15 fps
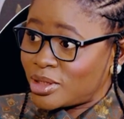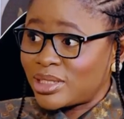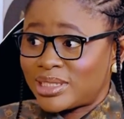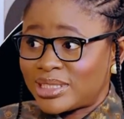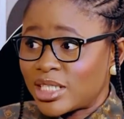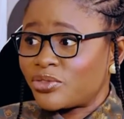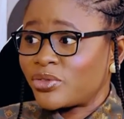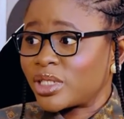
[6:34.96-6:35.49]
done it
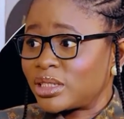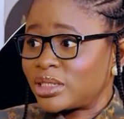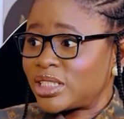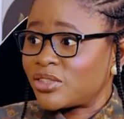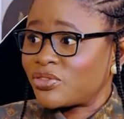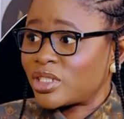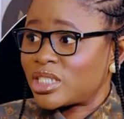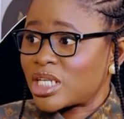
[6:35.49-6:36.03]
several
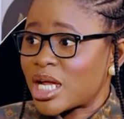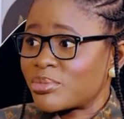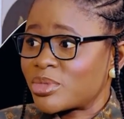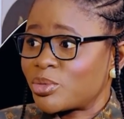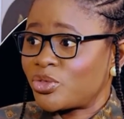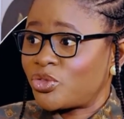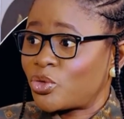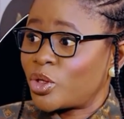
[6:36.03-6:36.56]
several mm.
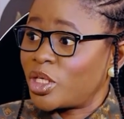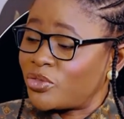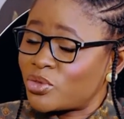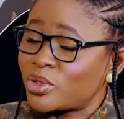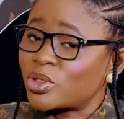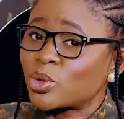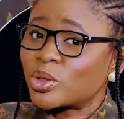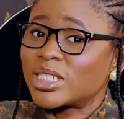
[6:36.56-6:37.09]
times before.
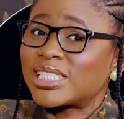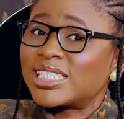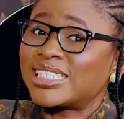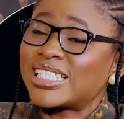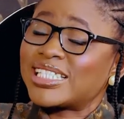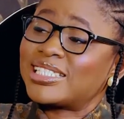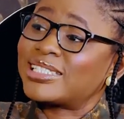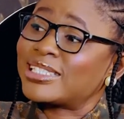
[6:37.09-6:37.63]
Even though this
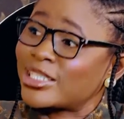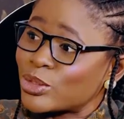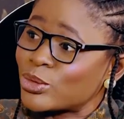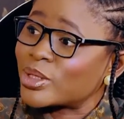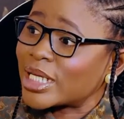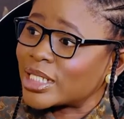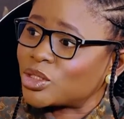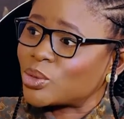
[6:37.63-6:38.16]
is a
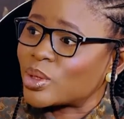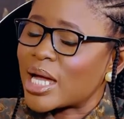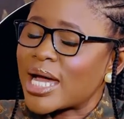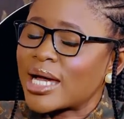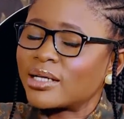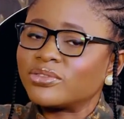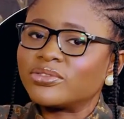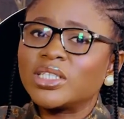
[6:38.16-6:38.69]
skill that you
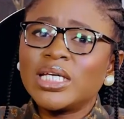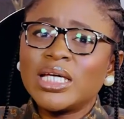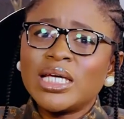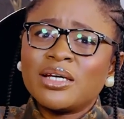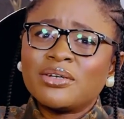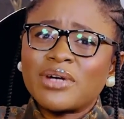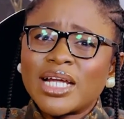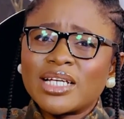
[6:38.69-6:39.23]
have,
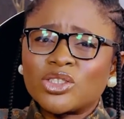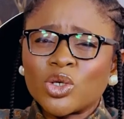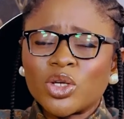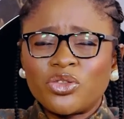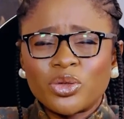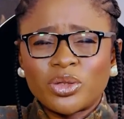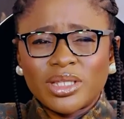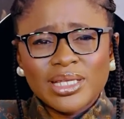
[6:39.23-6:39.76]
right? So
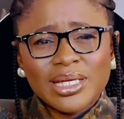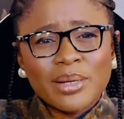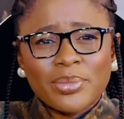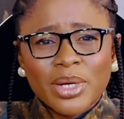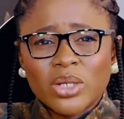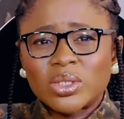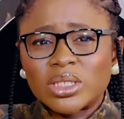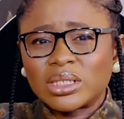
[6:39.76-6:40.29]
if you think
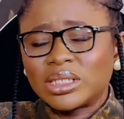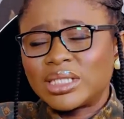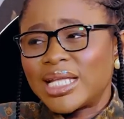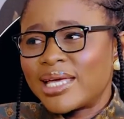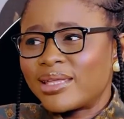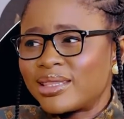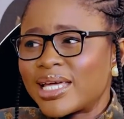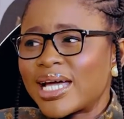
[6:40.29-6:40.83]
about it like